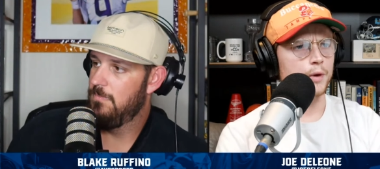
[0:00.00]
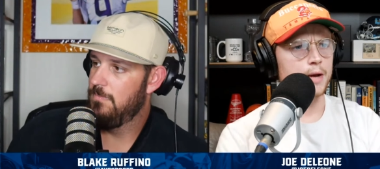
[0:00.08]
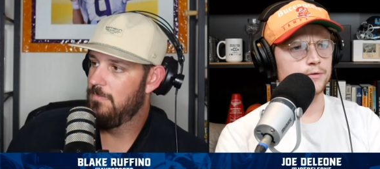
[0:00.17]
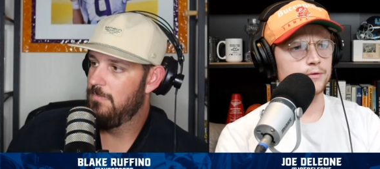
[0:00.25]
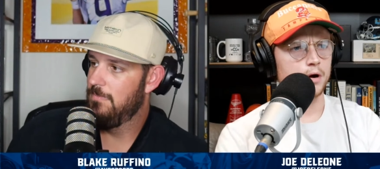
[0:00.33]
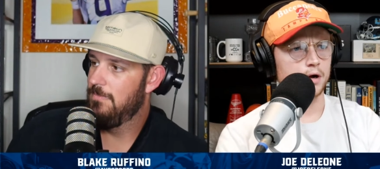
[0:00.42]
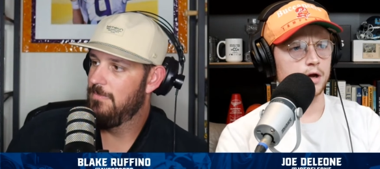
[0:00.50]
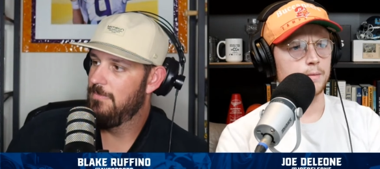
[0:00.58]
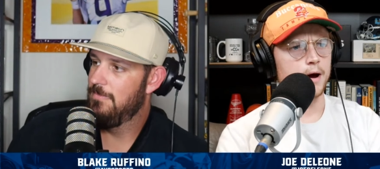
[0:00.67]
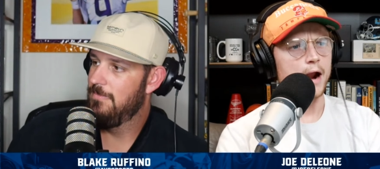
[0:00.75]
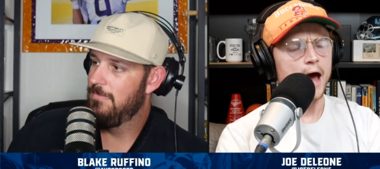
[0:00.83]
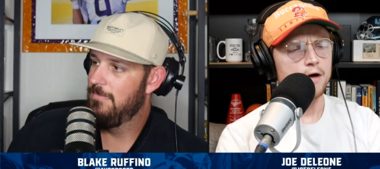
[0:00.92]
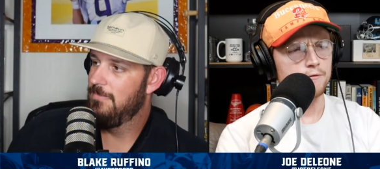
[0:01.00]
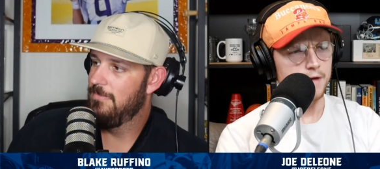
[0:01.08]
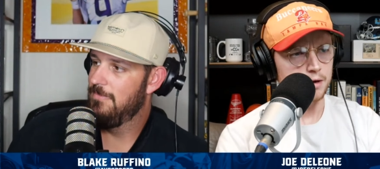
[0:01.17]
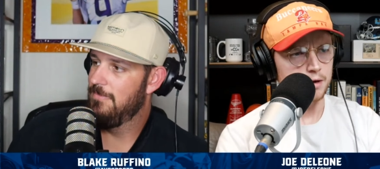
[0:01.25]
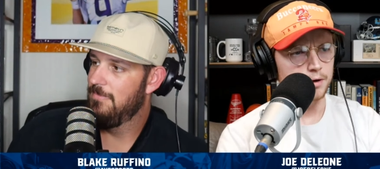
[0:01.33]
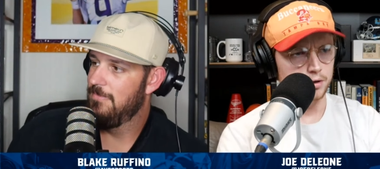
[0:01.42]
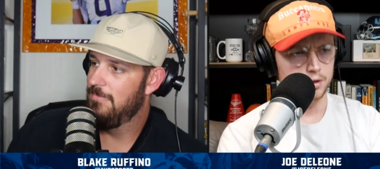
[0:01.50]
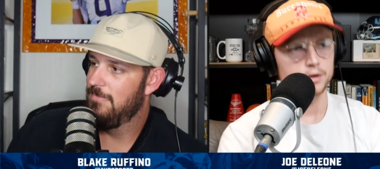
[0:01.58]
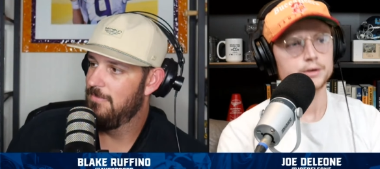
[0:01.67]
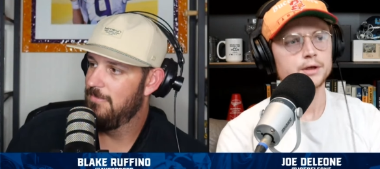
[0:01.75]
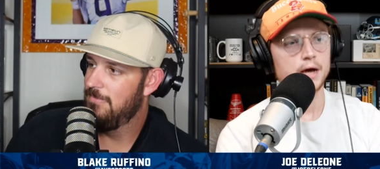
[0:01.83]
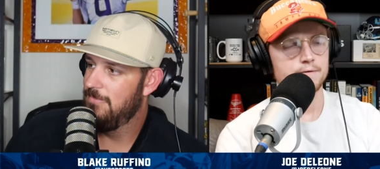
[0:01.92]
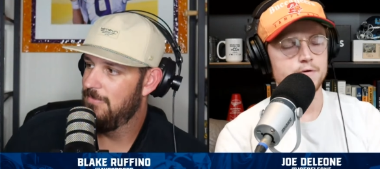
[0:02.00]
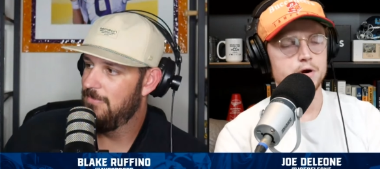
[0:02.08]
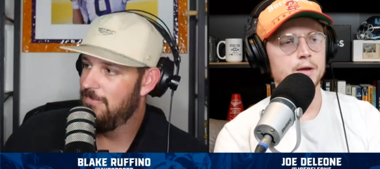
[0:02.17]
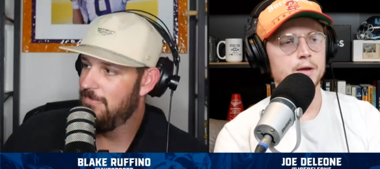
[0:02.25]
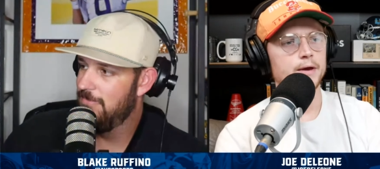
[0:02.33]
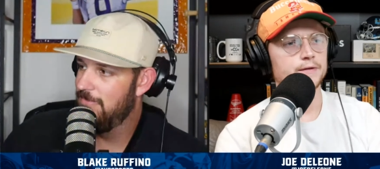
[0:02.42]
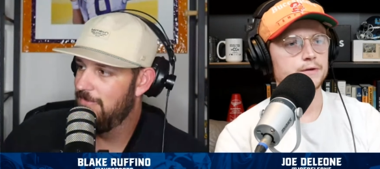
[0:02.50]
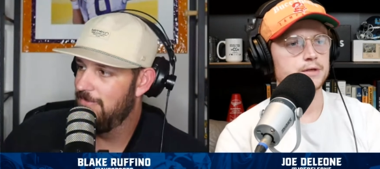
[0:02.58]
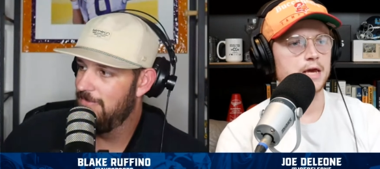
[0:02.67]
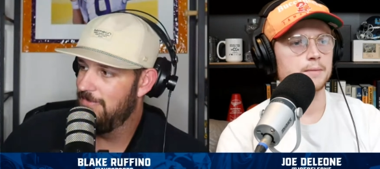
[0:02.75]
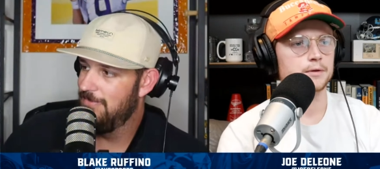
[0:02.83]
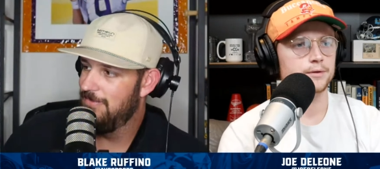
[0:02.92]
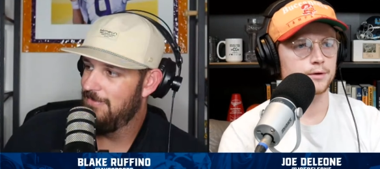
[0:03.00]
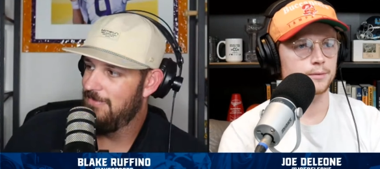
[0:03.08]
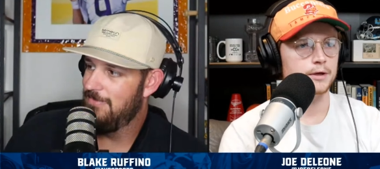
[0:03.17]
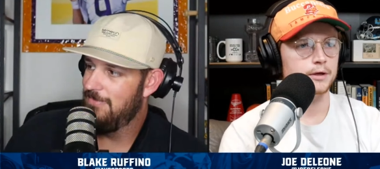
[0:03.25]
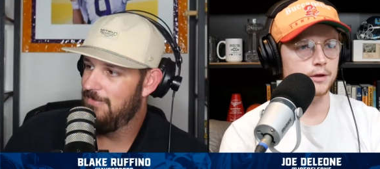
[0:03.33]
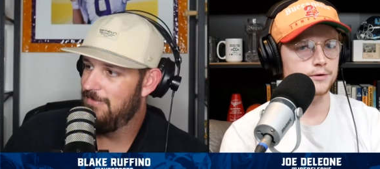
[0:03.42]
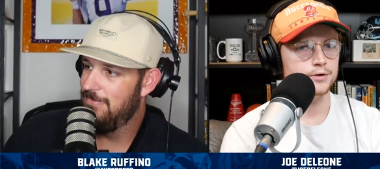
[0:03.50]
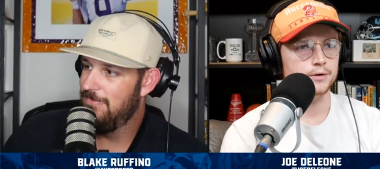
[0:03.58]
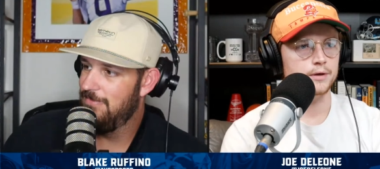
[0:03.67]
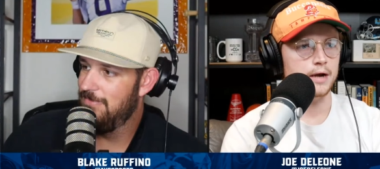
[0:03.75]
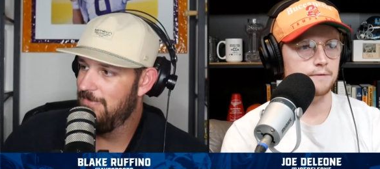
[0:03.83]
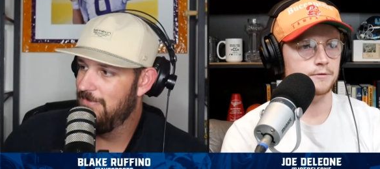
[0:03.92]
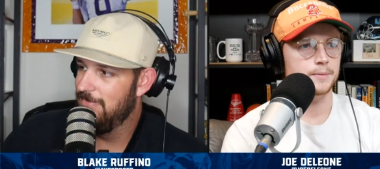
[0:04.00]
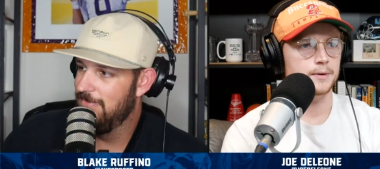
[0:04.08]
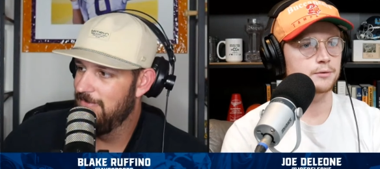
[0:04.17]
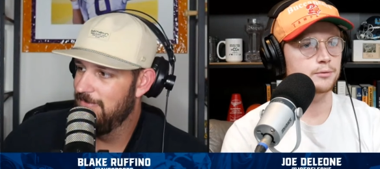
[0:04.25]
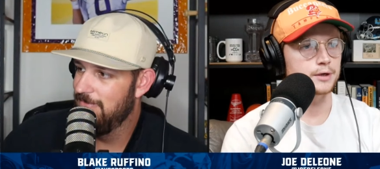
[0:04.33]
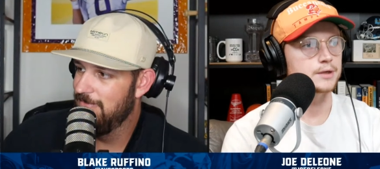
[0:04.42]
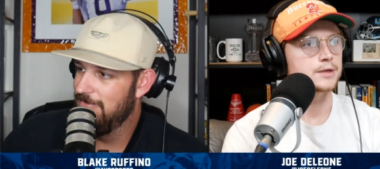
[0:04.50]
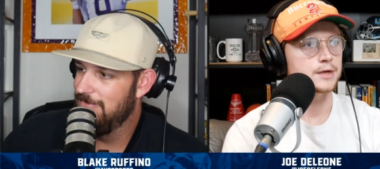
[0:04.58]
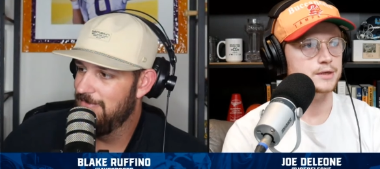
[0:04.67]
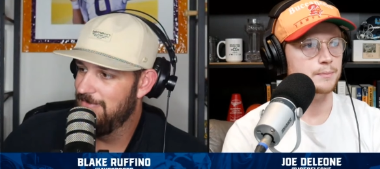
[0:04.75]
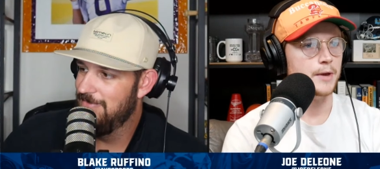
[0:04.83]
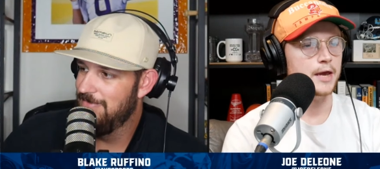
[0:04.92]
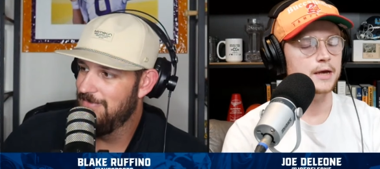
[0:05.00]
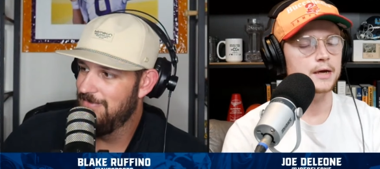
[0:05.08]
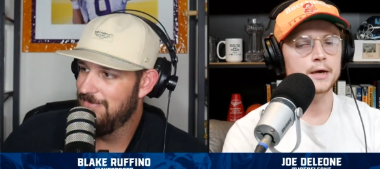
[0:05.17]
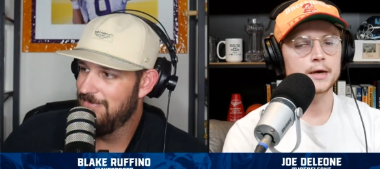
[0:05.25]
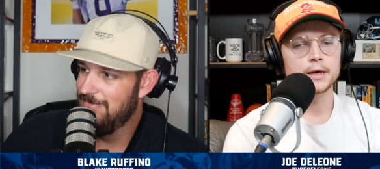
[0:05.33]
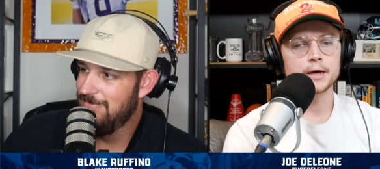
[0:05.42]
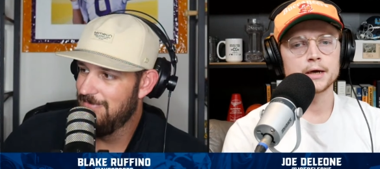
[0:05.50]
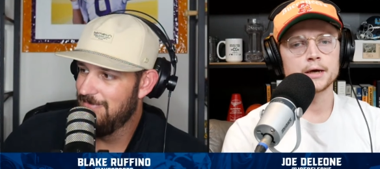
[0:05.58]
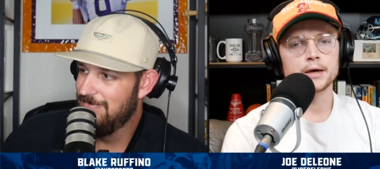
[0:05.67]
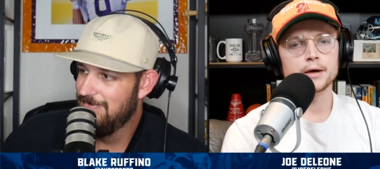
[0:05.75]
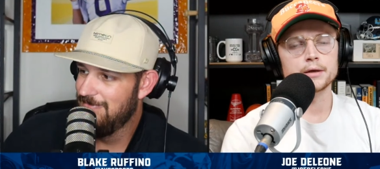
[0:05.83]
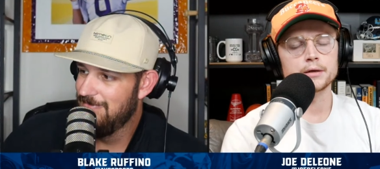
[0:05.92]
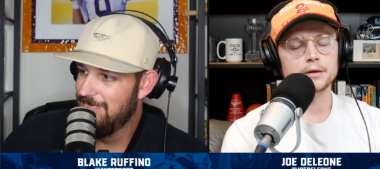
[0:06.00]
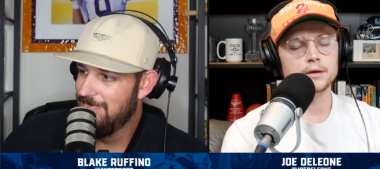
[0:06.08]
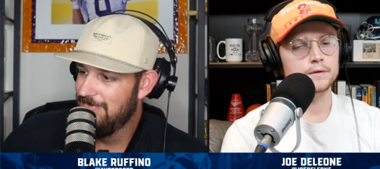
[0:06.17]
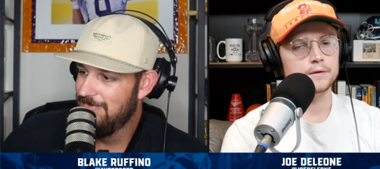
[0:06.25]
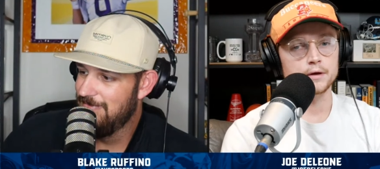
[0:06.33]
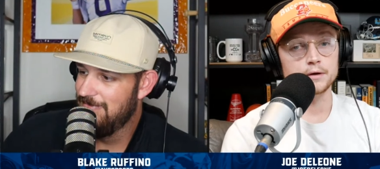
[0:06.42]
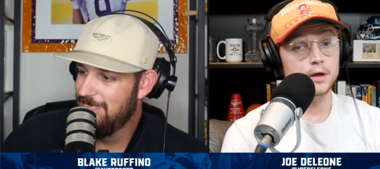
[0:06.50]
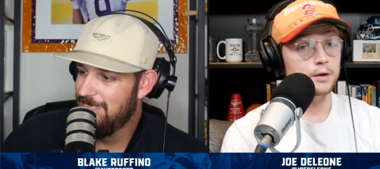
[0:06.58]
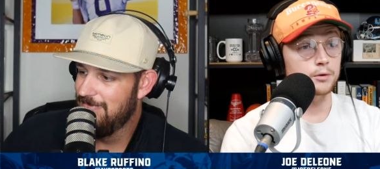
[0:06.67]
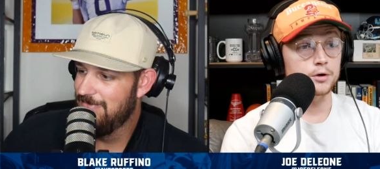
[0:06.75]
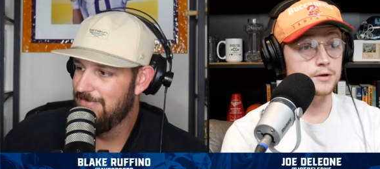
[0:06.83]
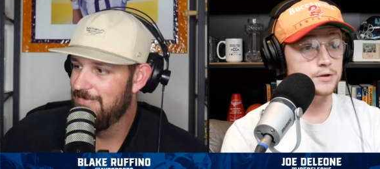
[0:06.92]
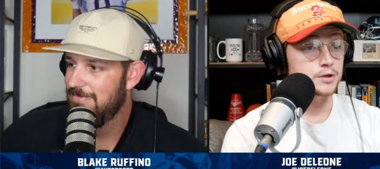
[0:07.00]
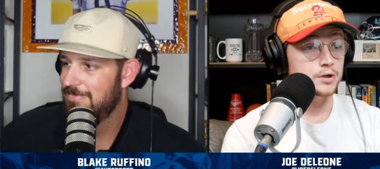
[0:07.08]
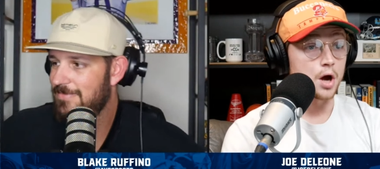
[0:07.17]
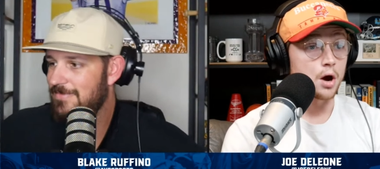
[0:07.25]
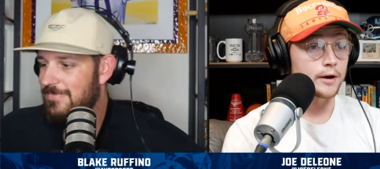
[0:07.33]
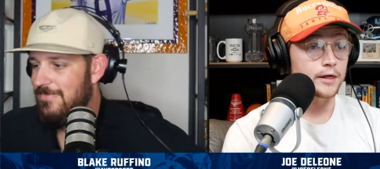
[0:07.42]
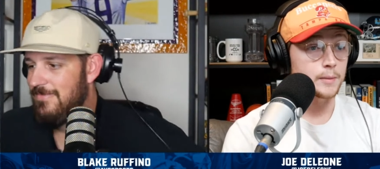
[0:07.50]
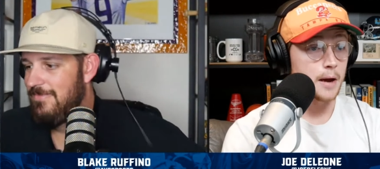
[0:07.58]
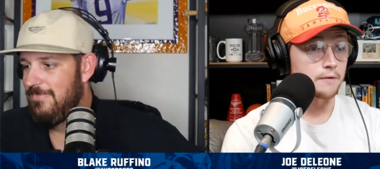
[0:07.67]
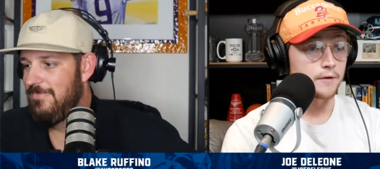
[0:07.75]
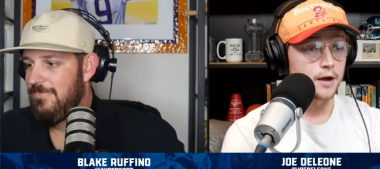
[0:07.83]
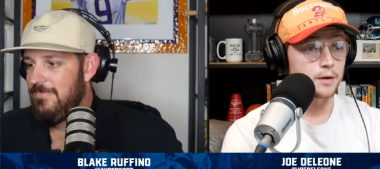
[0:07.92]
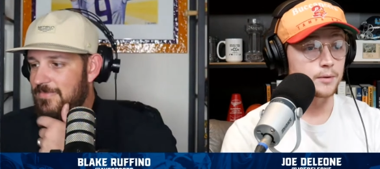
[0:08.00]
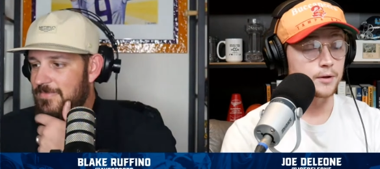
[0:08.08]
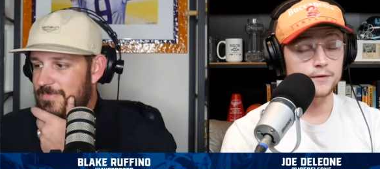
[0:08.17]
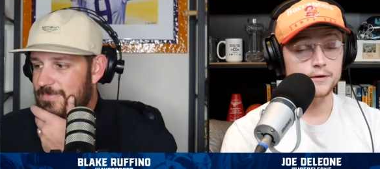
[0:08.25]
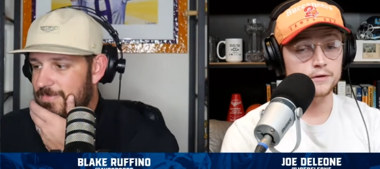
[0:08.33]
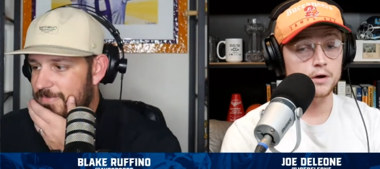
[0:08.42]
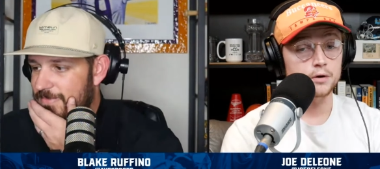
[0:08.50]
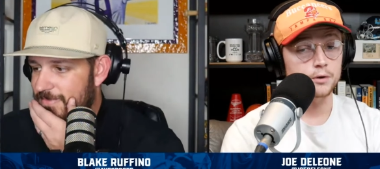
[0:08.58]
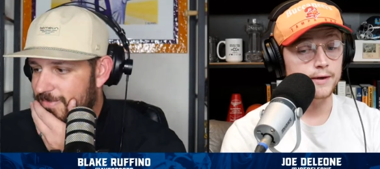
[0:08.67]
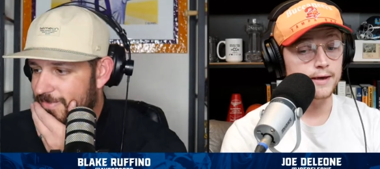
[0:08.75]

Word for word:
Speaker 1: I'm talking about how Vanderbilt could cover and make this game a little bit closer than everybody would anticipate. And anyone who doesn't know anything about Vanderbilt and doesn't know who he